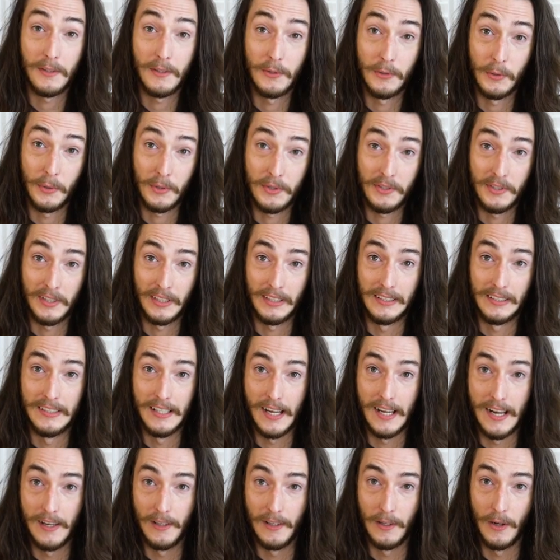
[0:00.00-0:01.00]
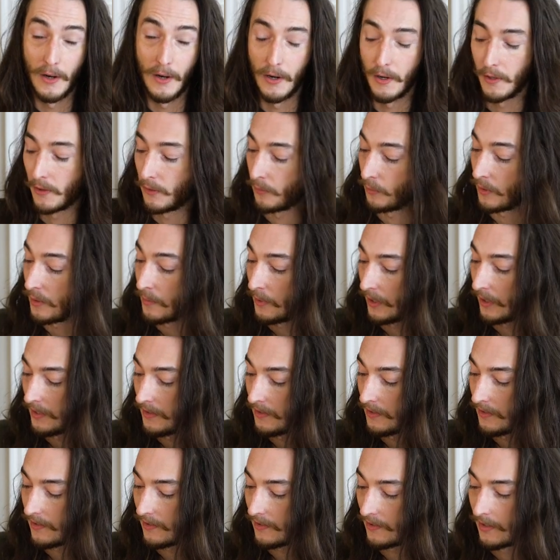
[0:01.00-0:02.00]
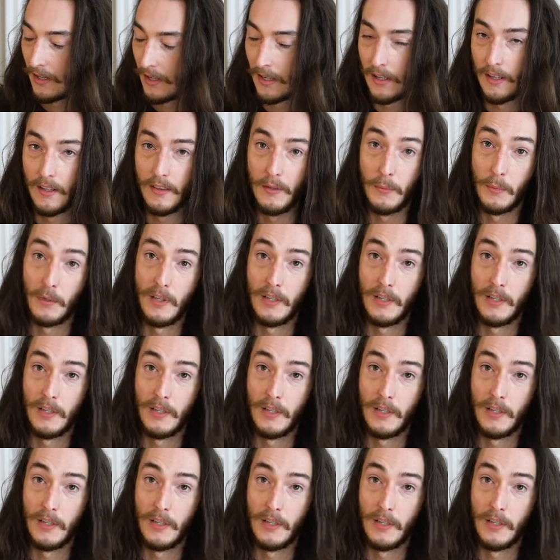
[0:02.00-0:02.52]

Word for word: to the joystick and dial are three buttons. The